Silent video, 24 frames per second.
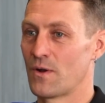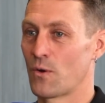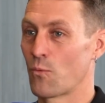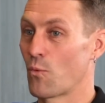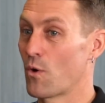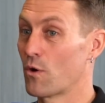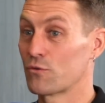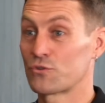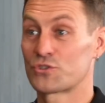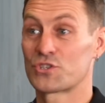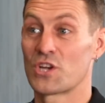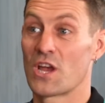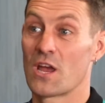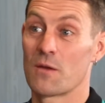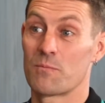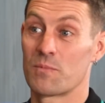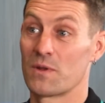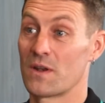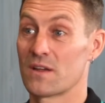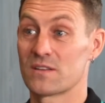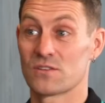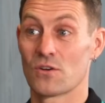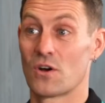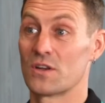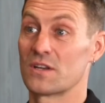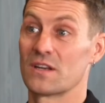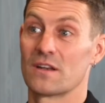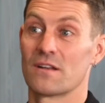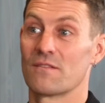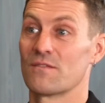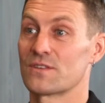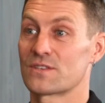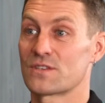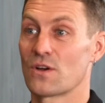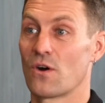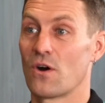world champion as I did
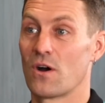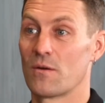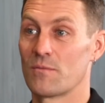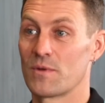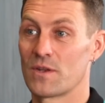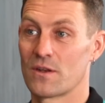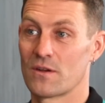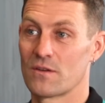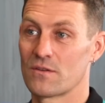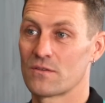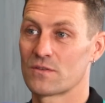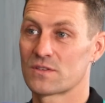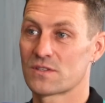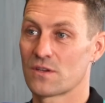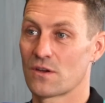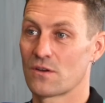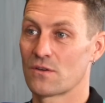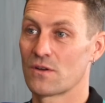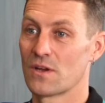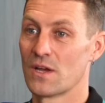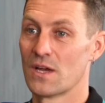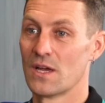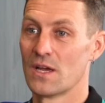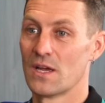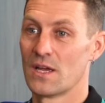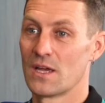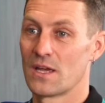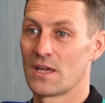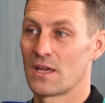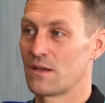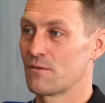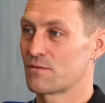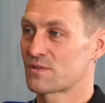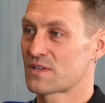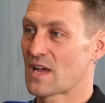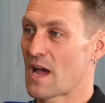at the time, you know. So
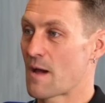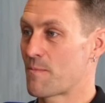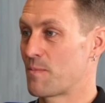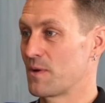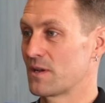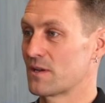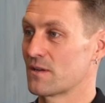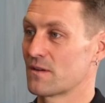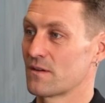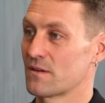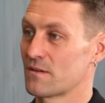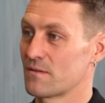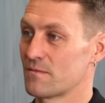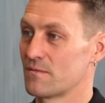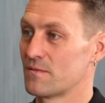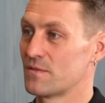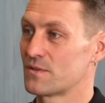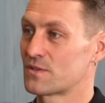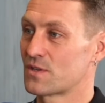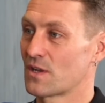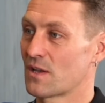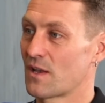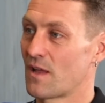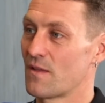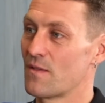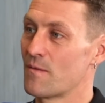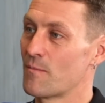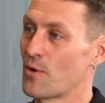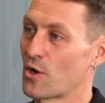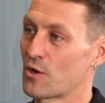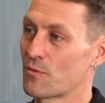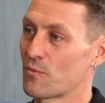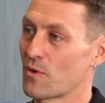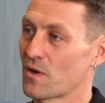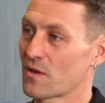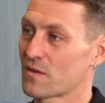he was happy to let the
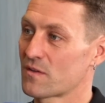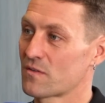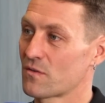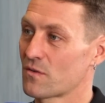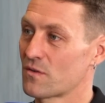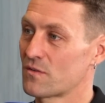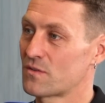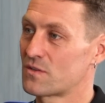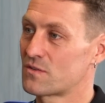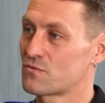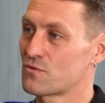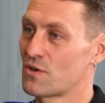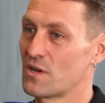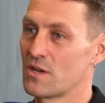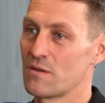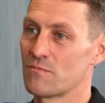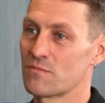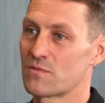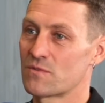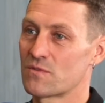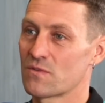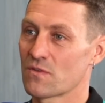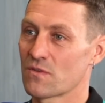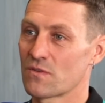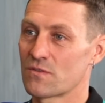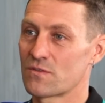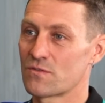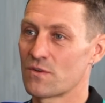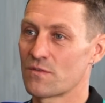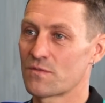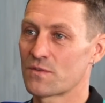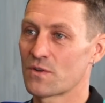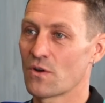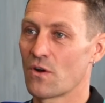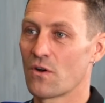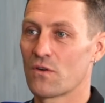motorbike sort of dream sort of
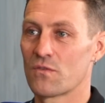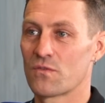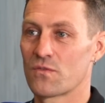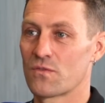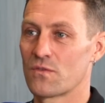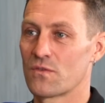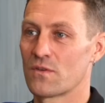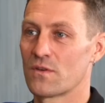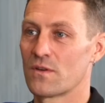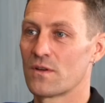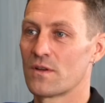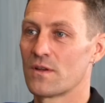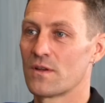drift off.